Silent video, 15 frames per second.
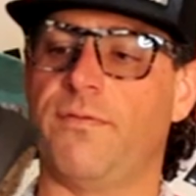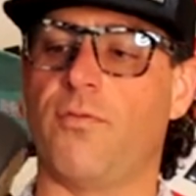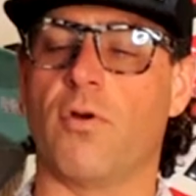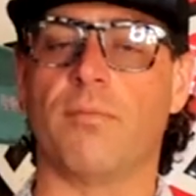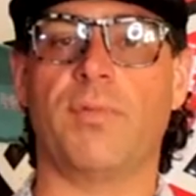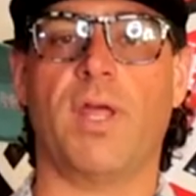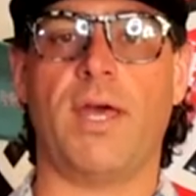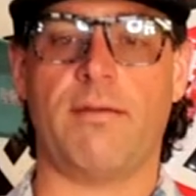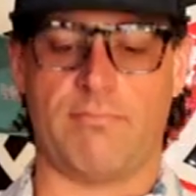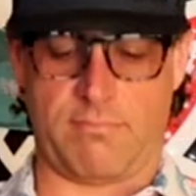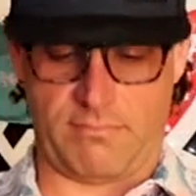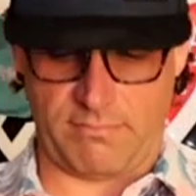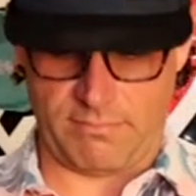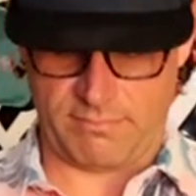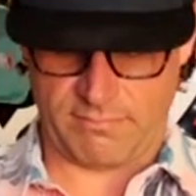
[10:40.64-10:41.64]
formed up,
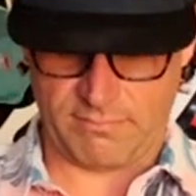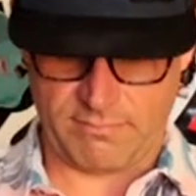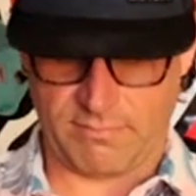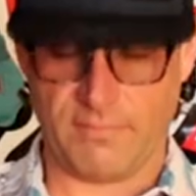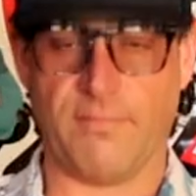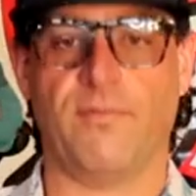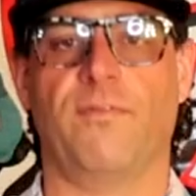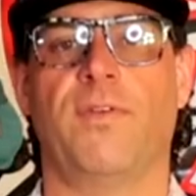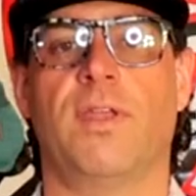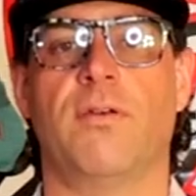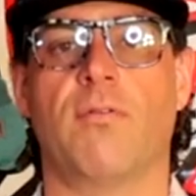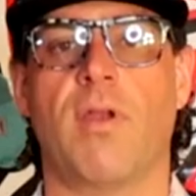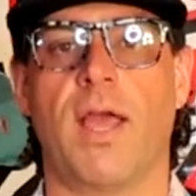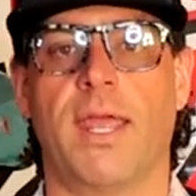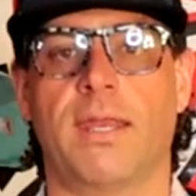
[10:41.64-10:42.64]

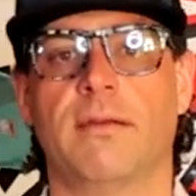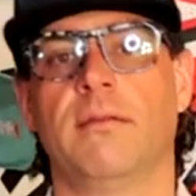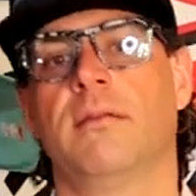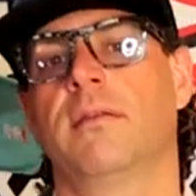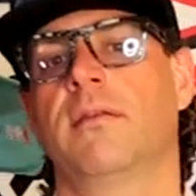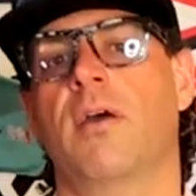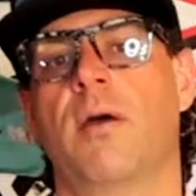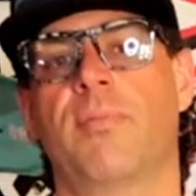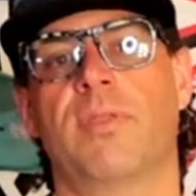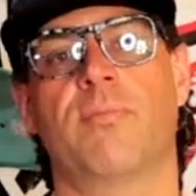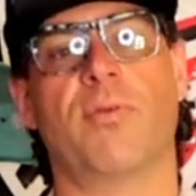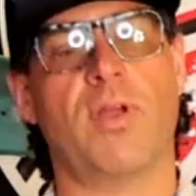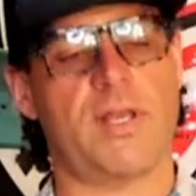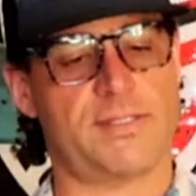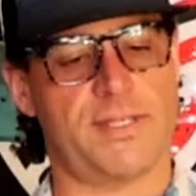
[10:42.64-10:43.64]
fitting right. Copy the
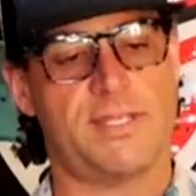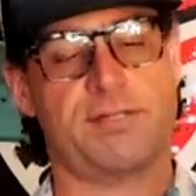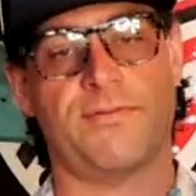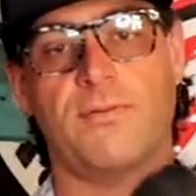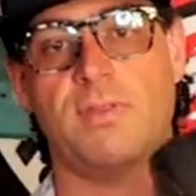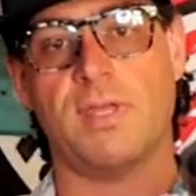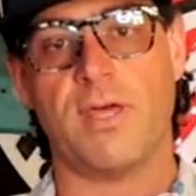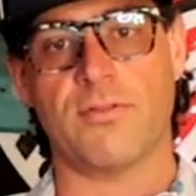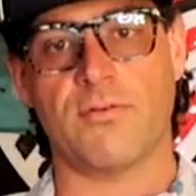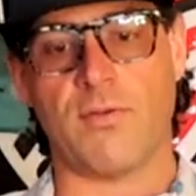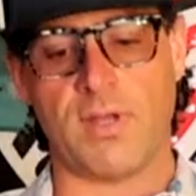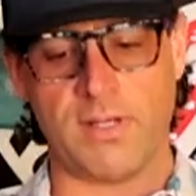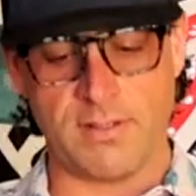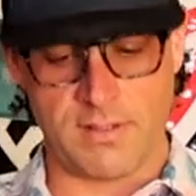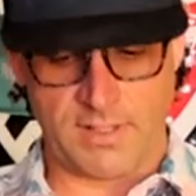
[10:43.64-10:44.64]
process for the other
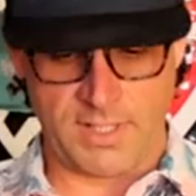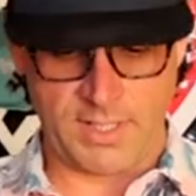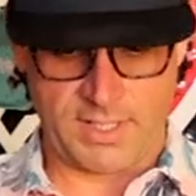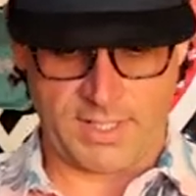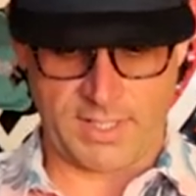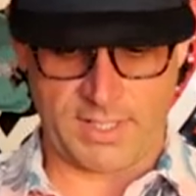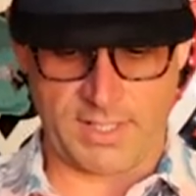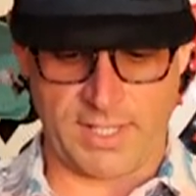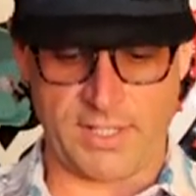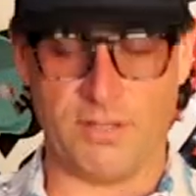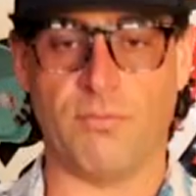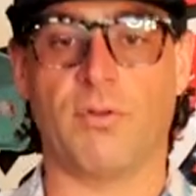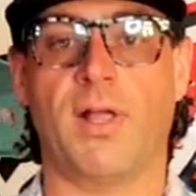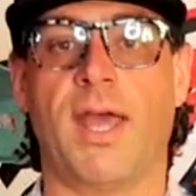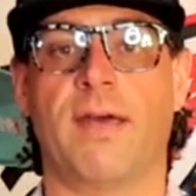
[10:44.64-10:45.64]
one, uh, and
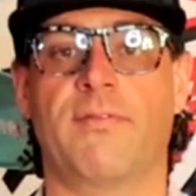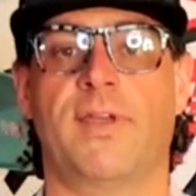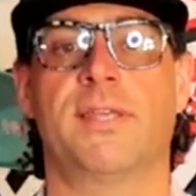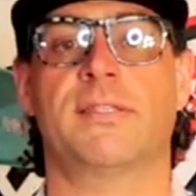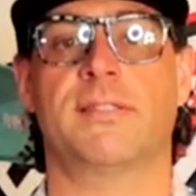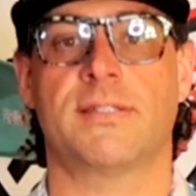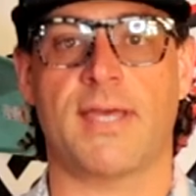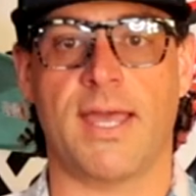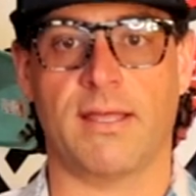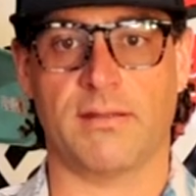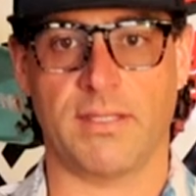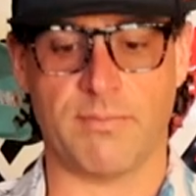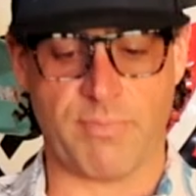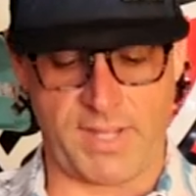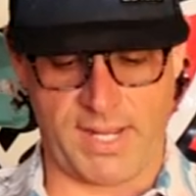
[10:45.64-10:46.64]
you will have a
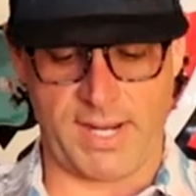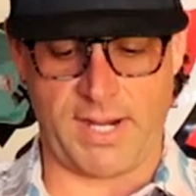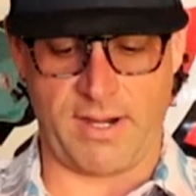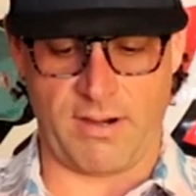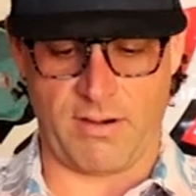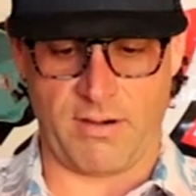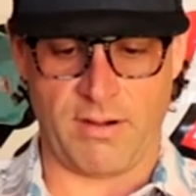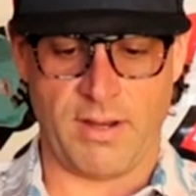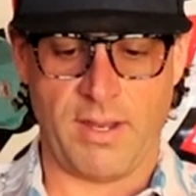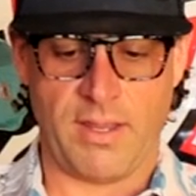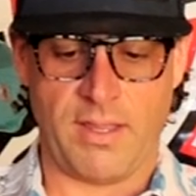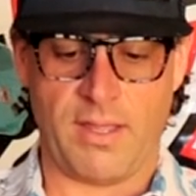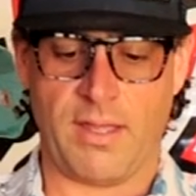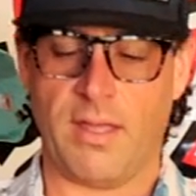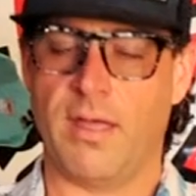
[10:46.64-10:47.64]
styling pair.
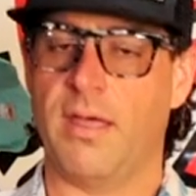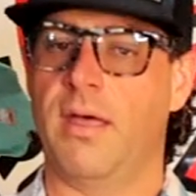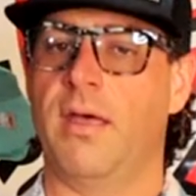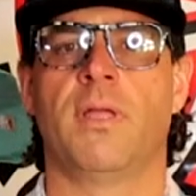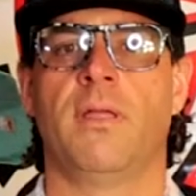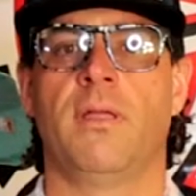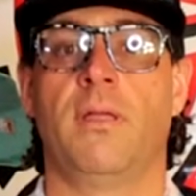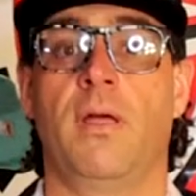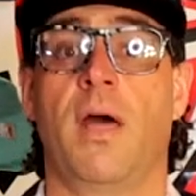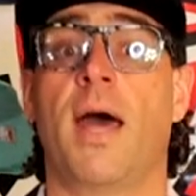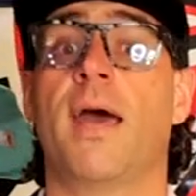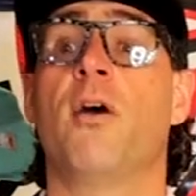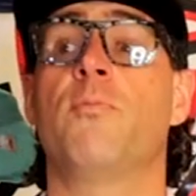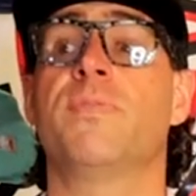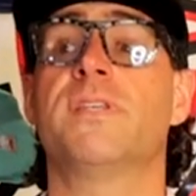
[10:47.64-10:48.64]

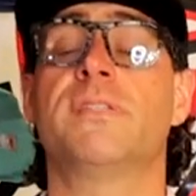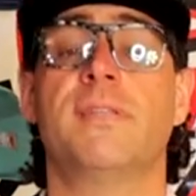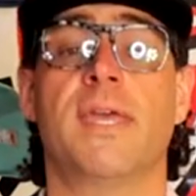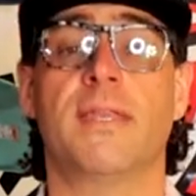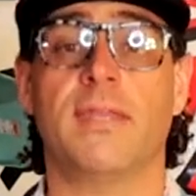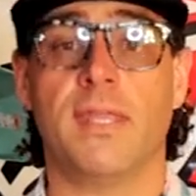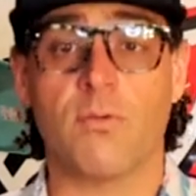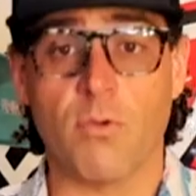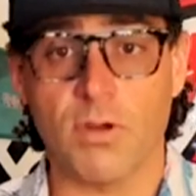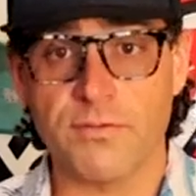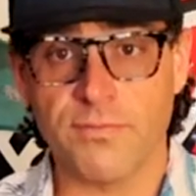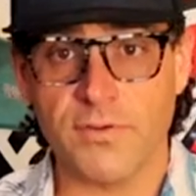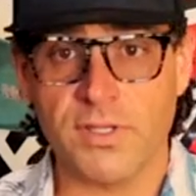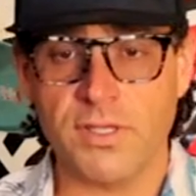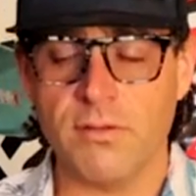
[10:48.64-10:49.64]
I hope this technique
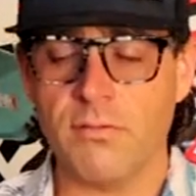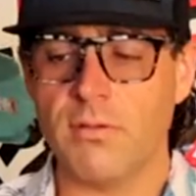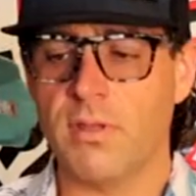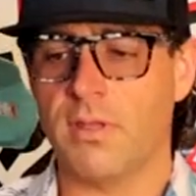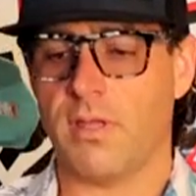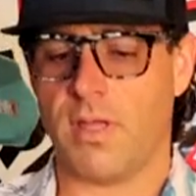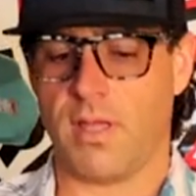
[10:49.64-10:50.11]
worked for you.